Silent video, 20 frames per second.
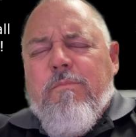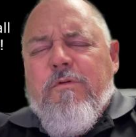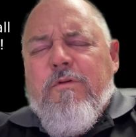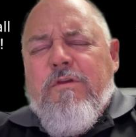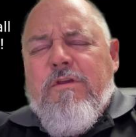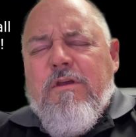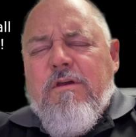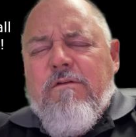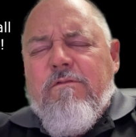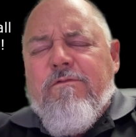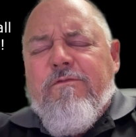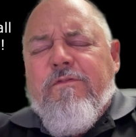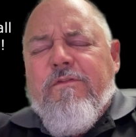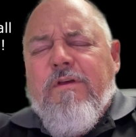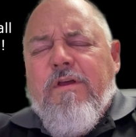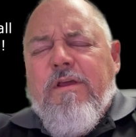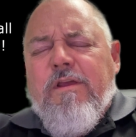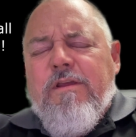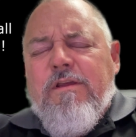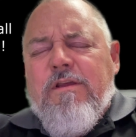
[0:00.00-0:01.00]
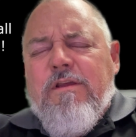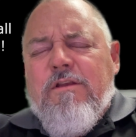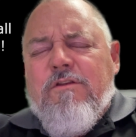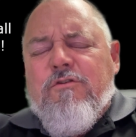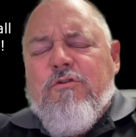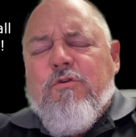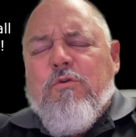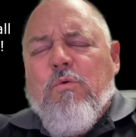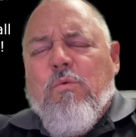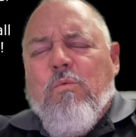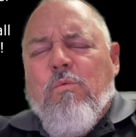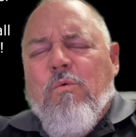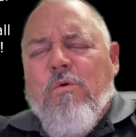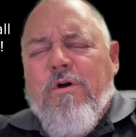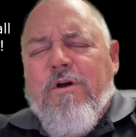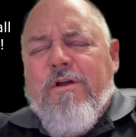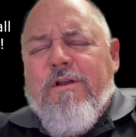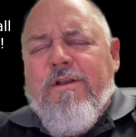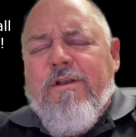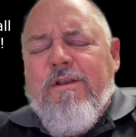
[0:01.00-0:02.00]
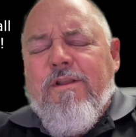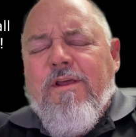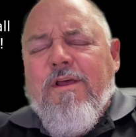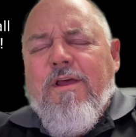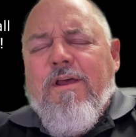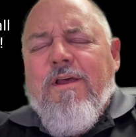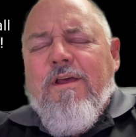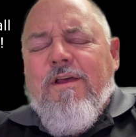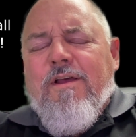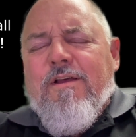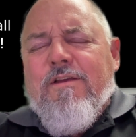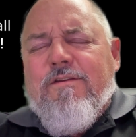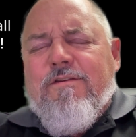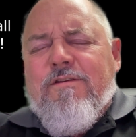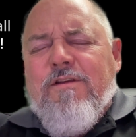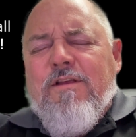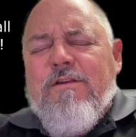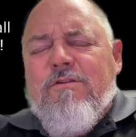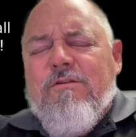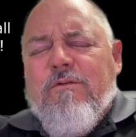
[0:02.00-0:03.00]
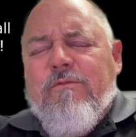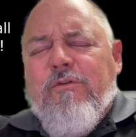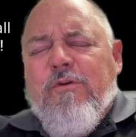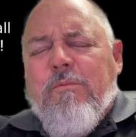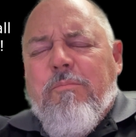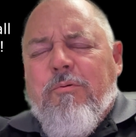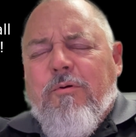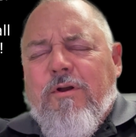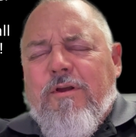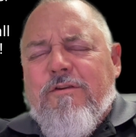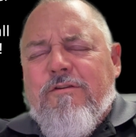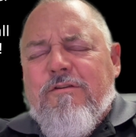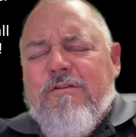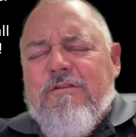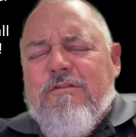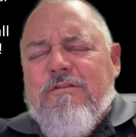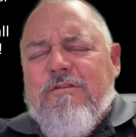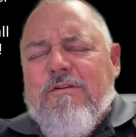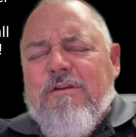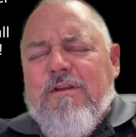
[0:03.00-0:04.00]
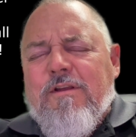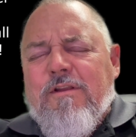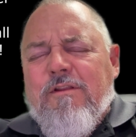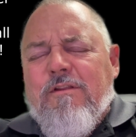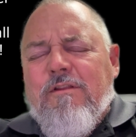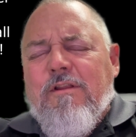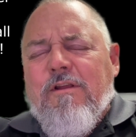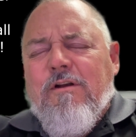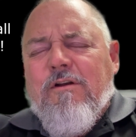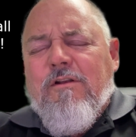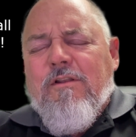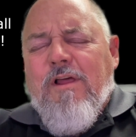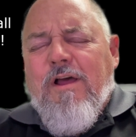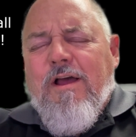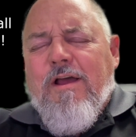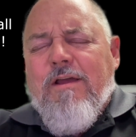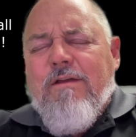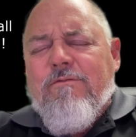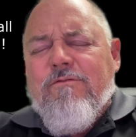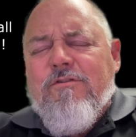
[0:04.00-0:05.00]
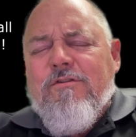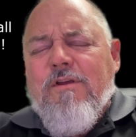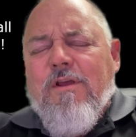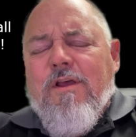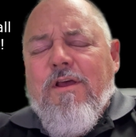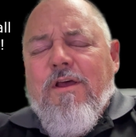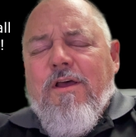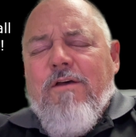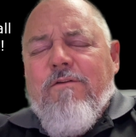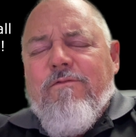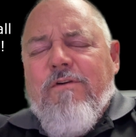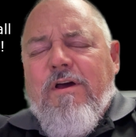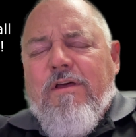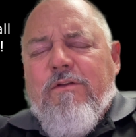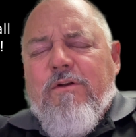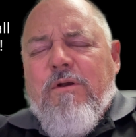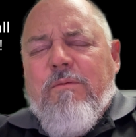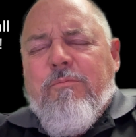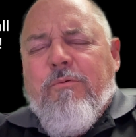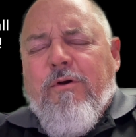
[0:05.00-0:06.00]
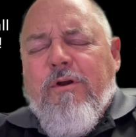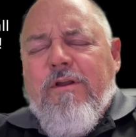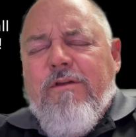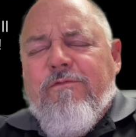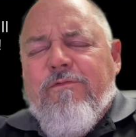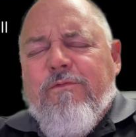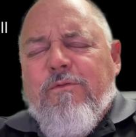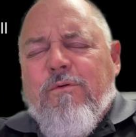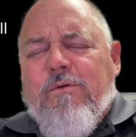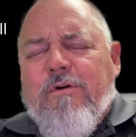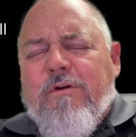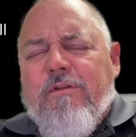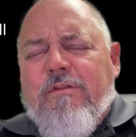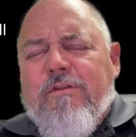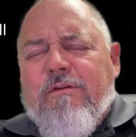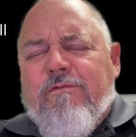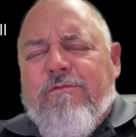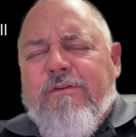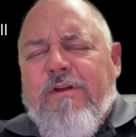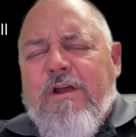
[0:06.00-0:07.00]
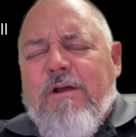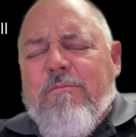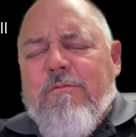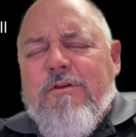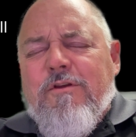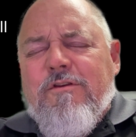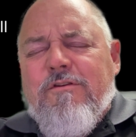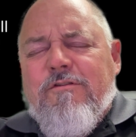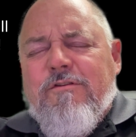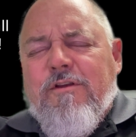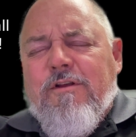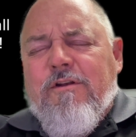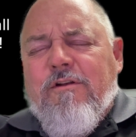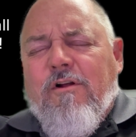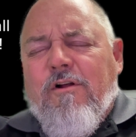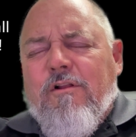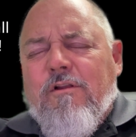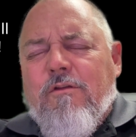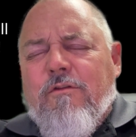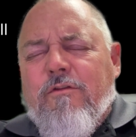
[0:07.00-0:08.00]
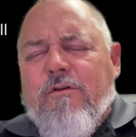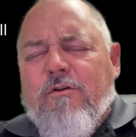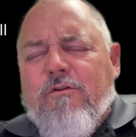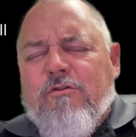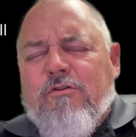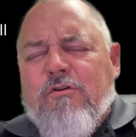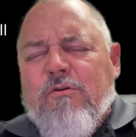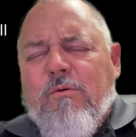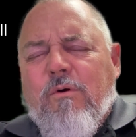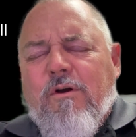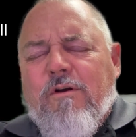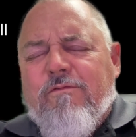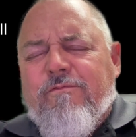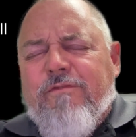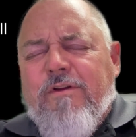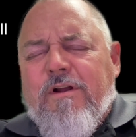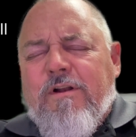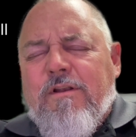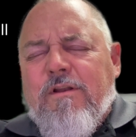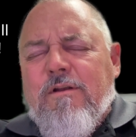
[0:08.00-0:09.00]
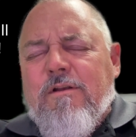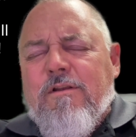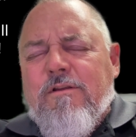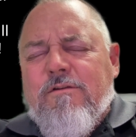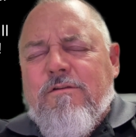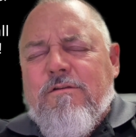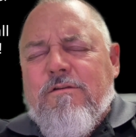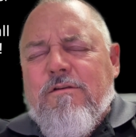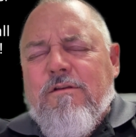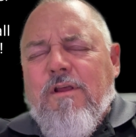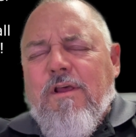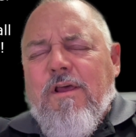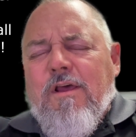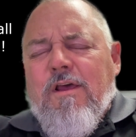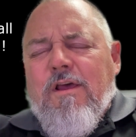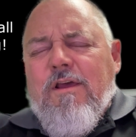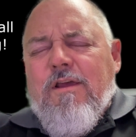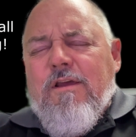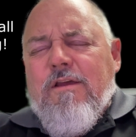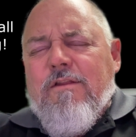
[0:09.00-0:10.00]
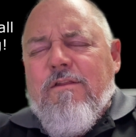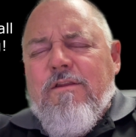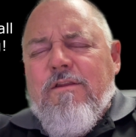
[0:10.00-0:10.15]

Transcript: give each one a sense of your presence in their lives. Father, I pray for the families and all of those who are affected this, in